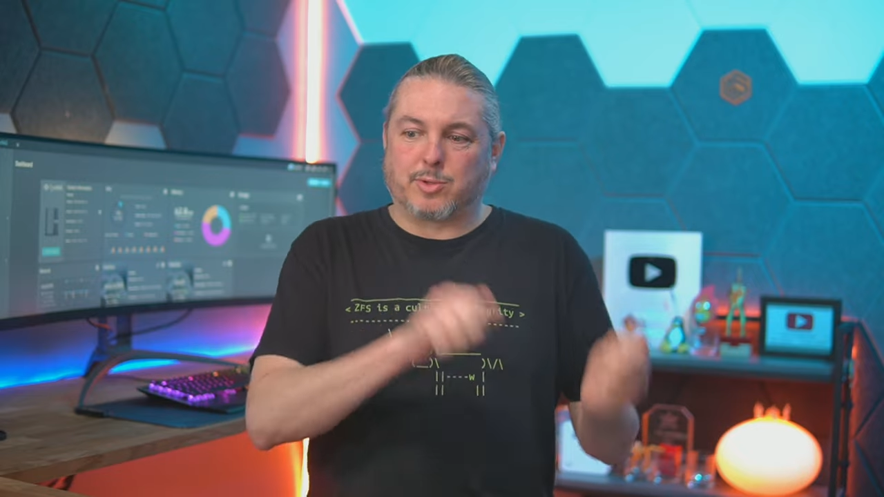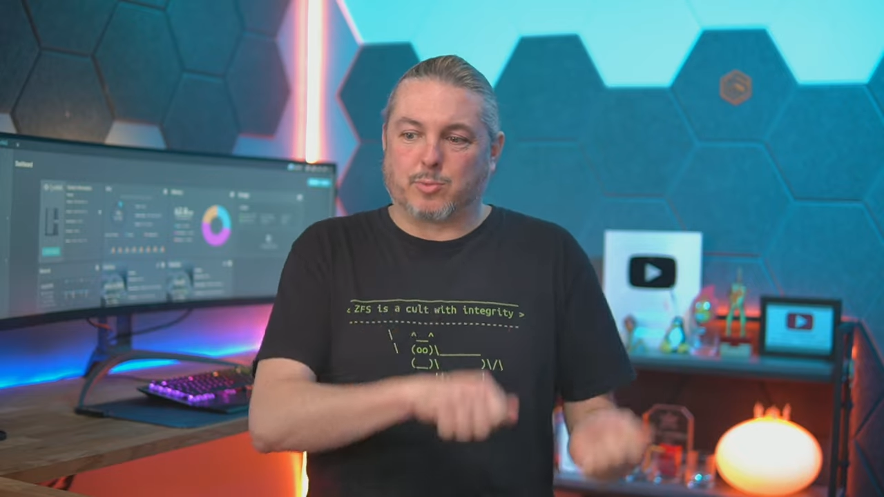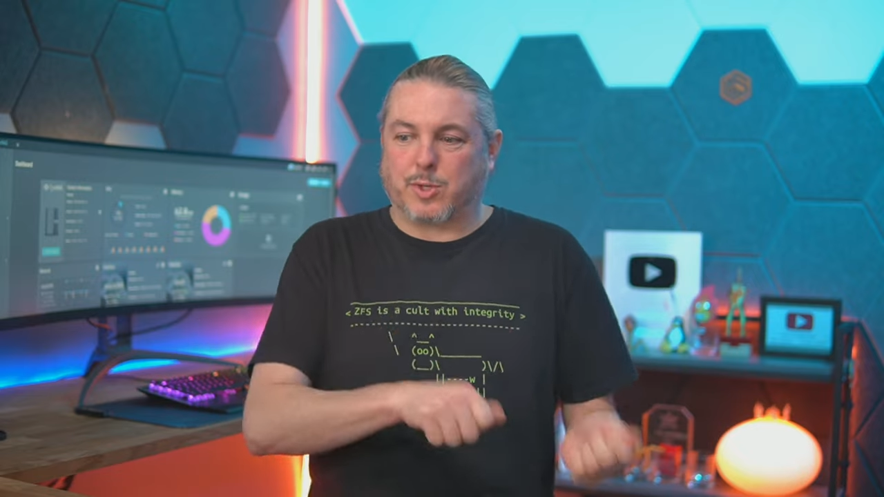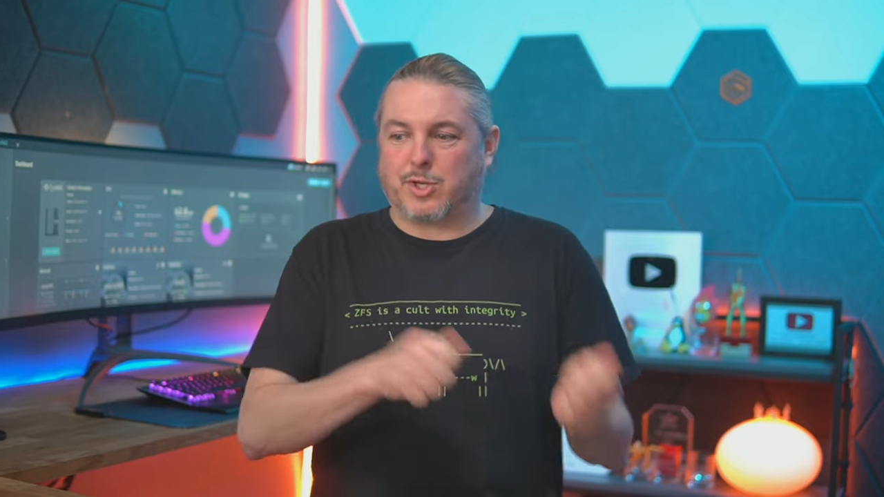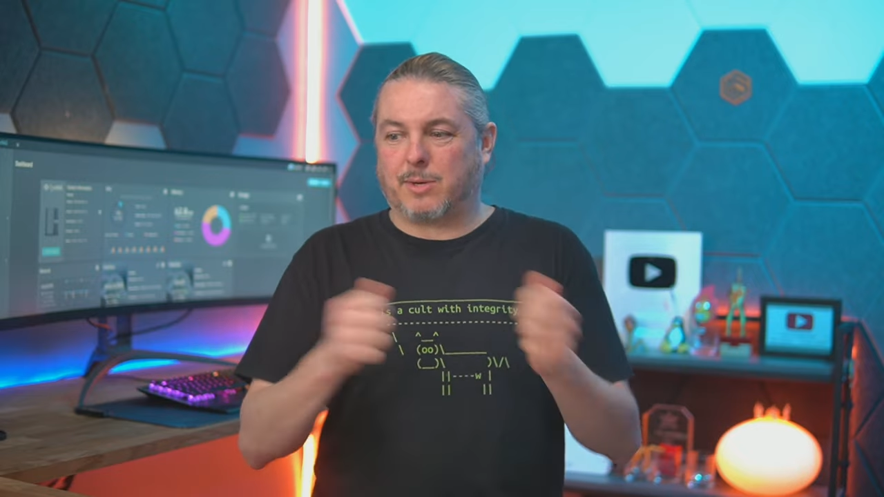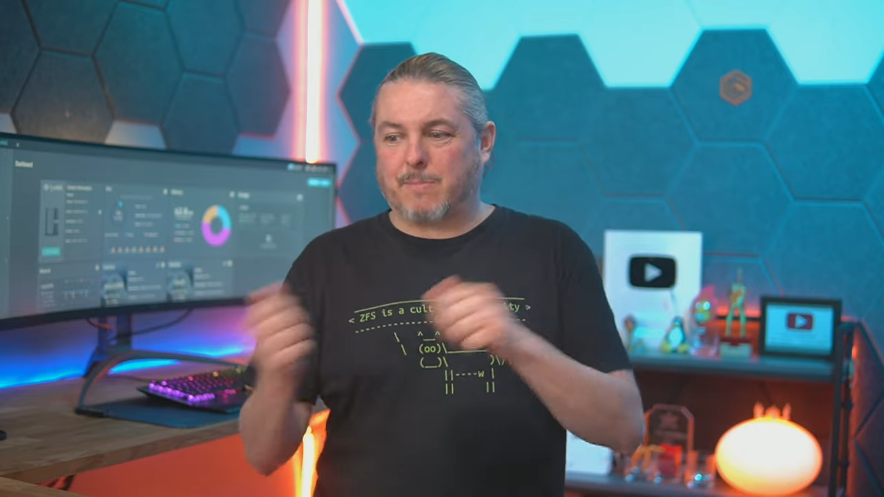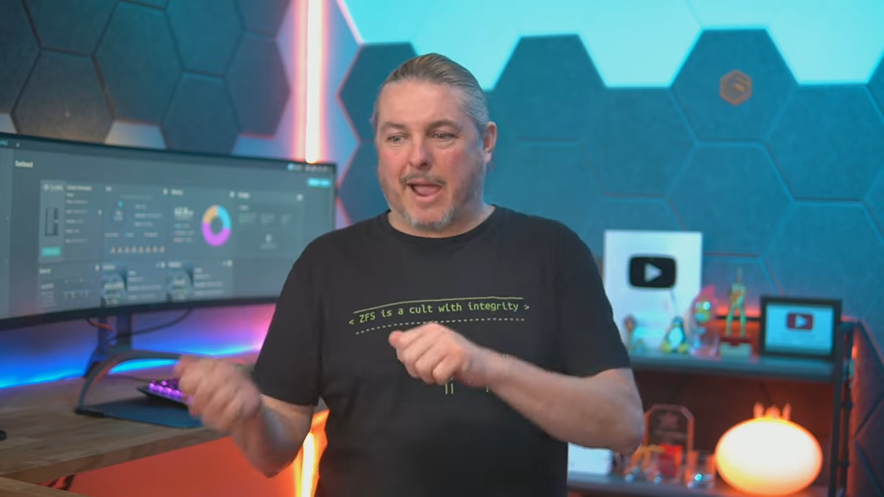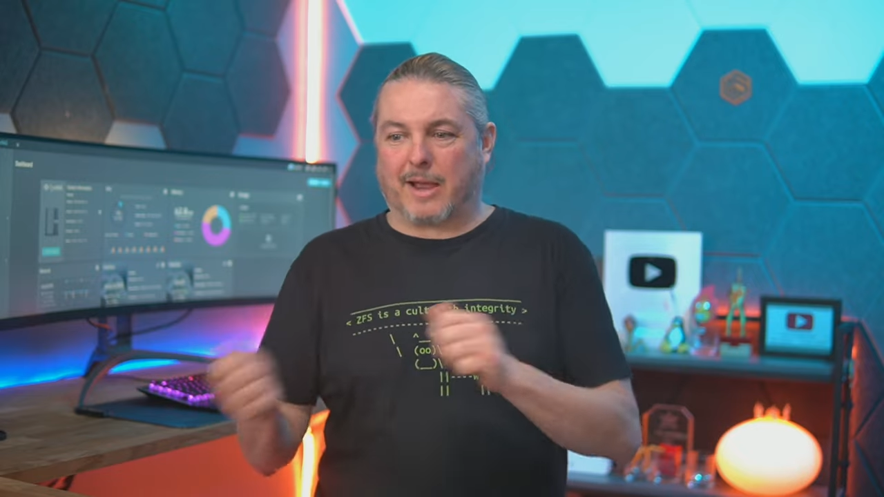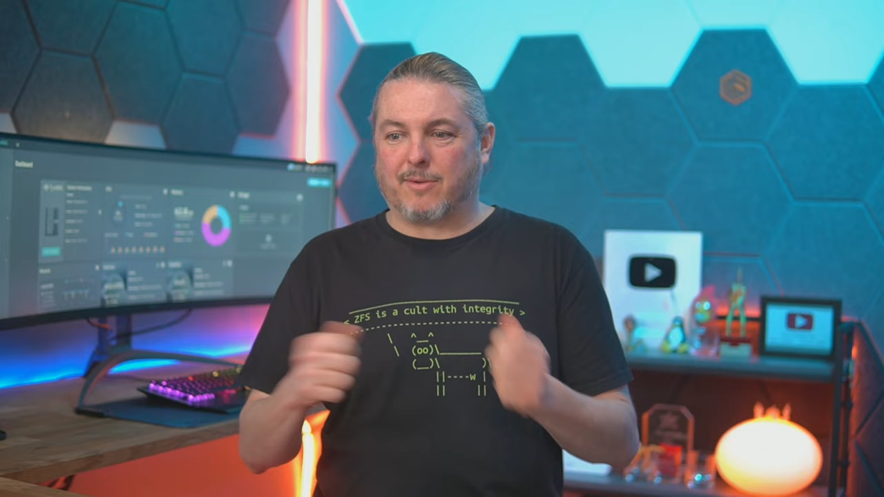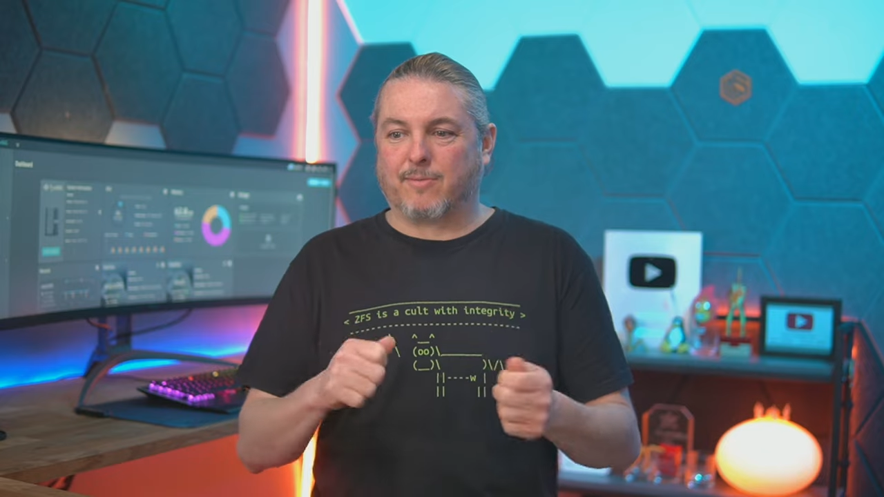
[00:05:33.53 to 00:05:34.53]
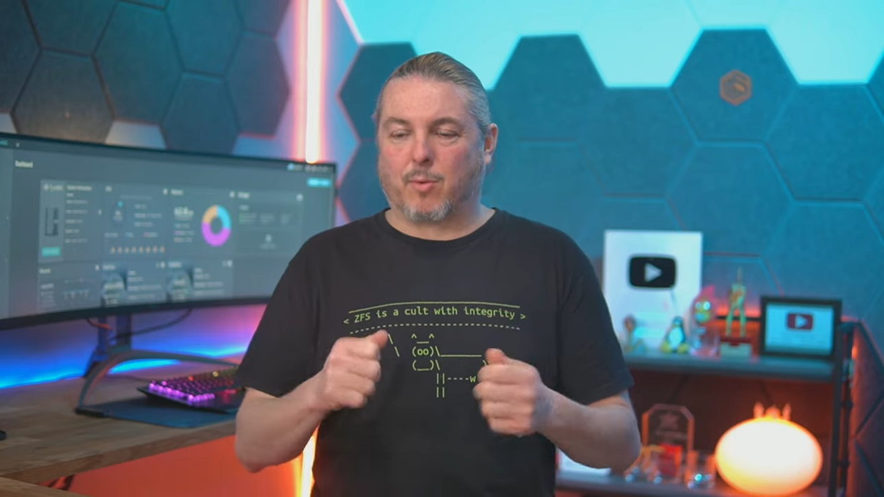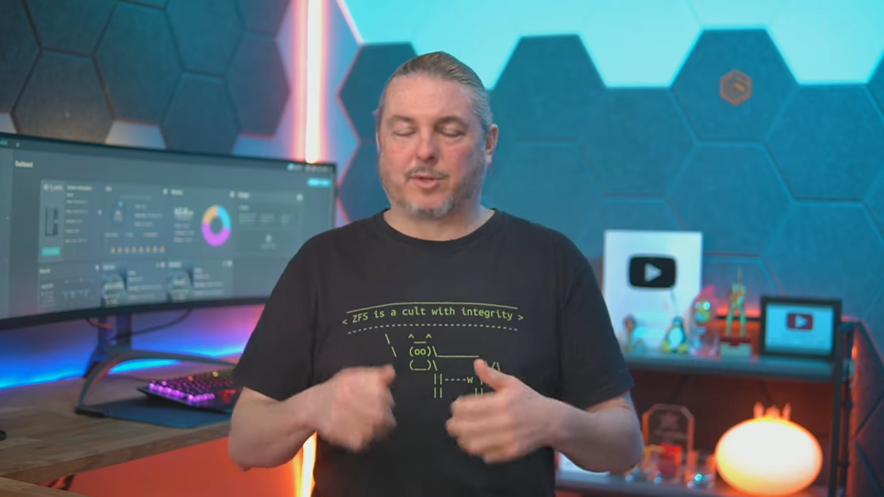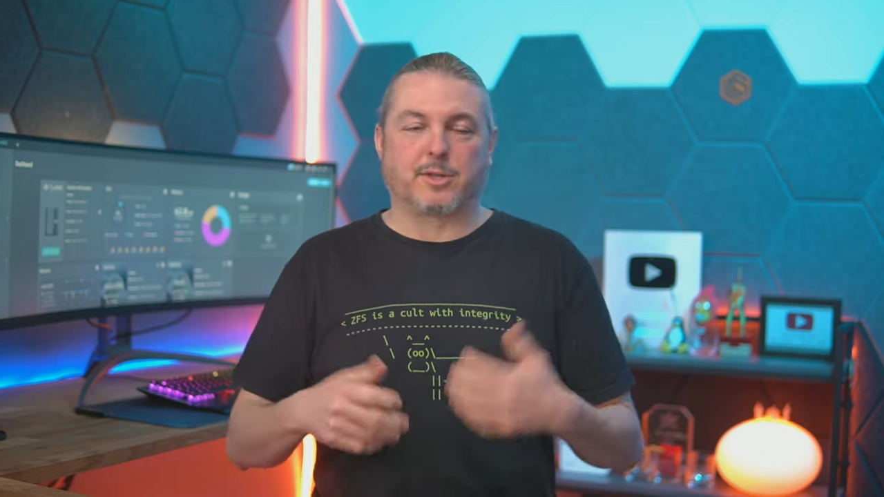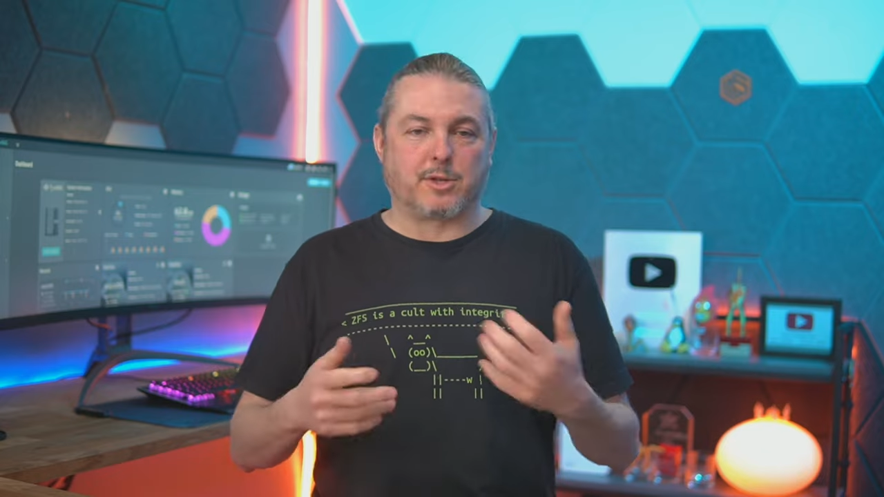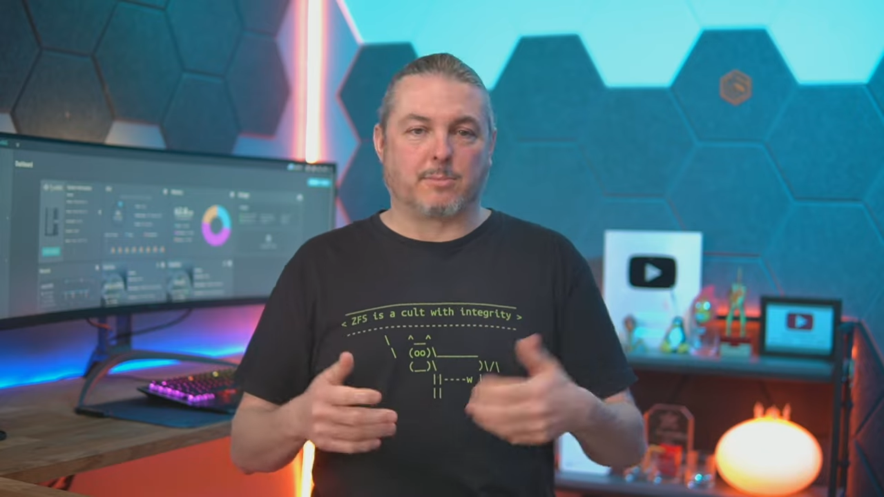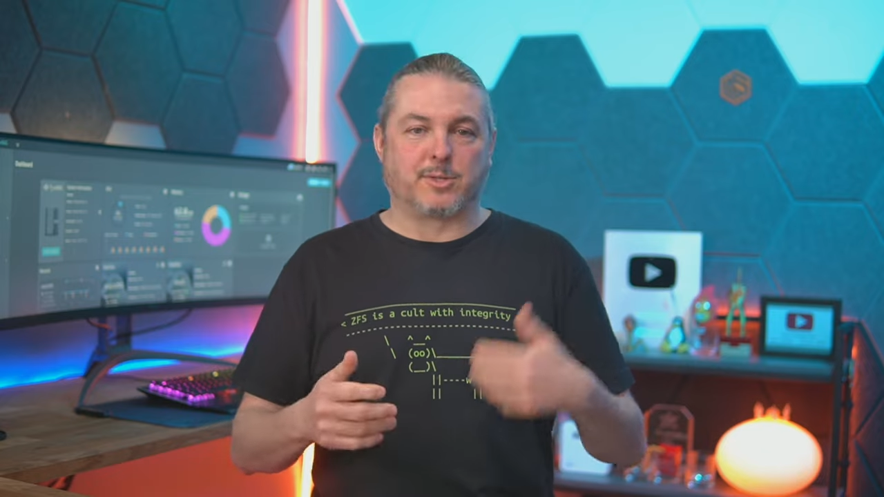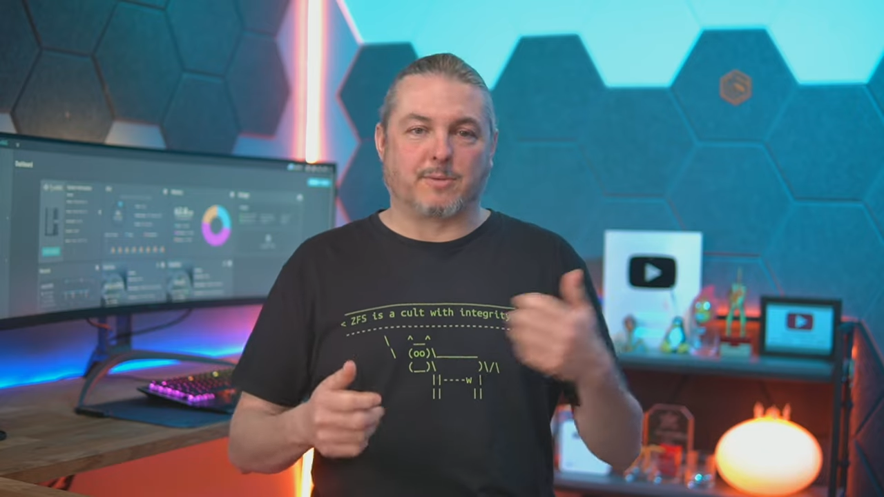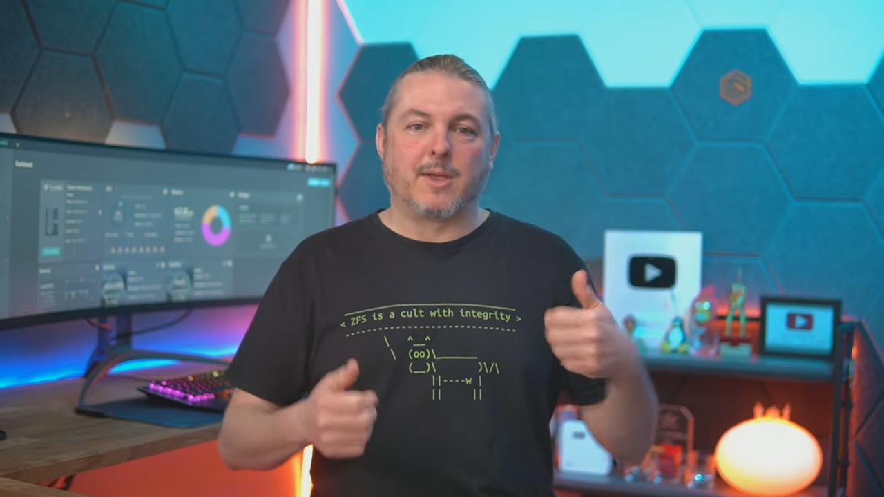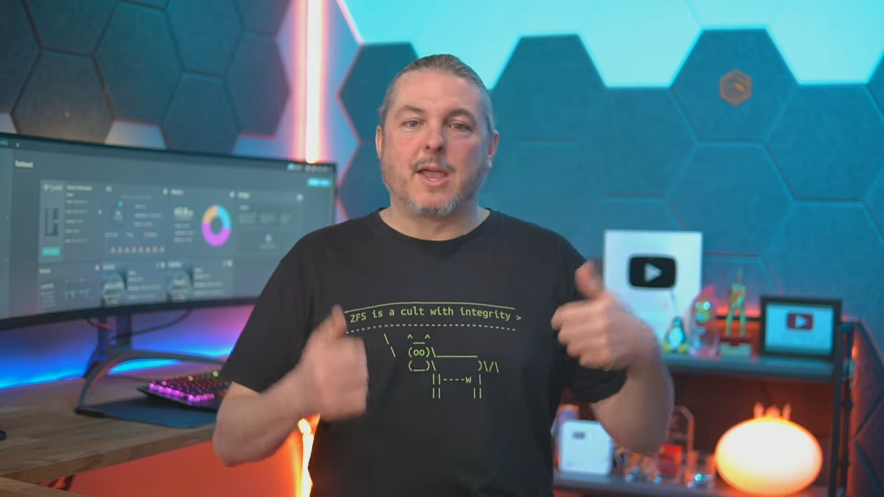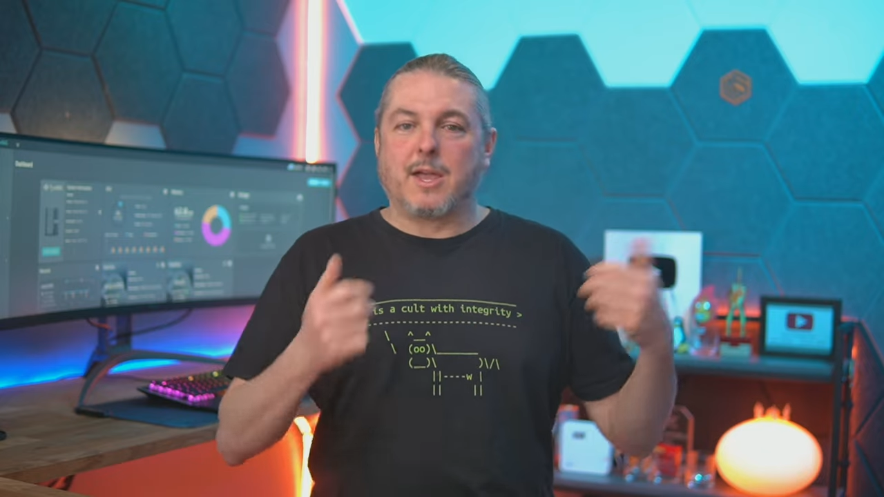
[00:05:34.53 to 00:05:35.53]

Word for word: switching back and forth in terms of